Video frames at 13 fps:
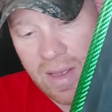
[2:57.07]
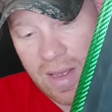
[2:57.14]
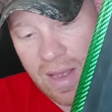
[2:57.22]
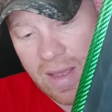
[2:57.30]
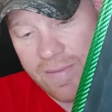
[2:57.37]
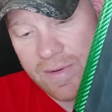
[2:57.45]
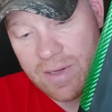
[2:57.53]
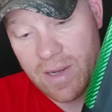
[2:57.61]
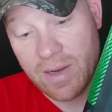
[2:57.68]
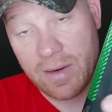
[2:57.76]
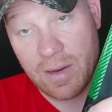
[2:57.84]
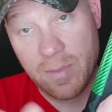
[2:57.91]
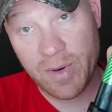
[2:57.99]
I have it
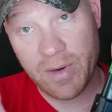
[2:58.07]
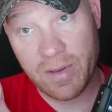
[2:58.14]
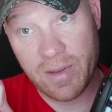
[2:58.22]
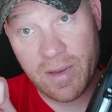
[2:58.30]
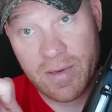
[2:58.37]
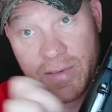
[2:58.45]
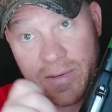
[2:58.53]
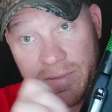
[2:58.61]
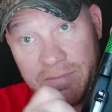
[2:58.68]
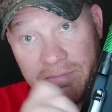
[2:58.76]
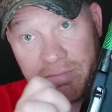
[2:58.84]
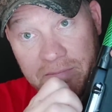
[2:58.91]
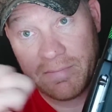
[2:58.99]
tightened up into this
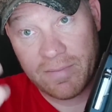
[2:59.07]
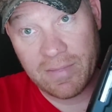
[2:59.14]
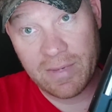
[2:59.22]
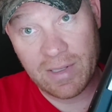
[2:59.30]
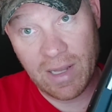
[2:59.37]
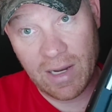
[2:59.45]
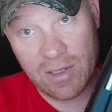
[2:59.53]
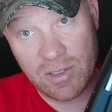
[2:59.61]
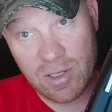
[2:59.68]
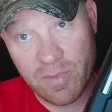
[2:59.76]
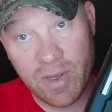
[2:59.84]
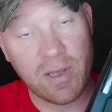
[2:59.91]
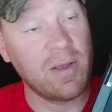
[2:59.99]
like it
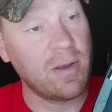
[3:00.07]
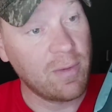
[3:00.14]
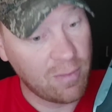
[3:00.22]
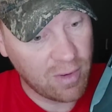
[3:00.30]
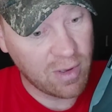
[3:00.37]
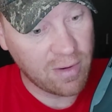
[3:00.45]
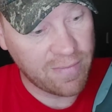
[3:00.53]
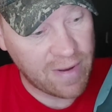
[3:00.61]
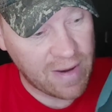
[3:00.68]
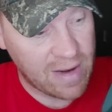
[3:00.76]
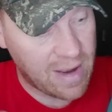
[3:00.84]
should be. We're going to find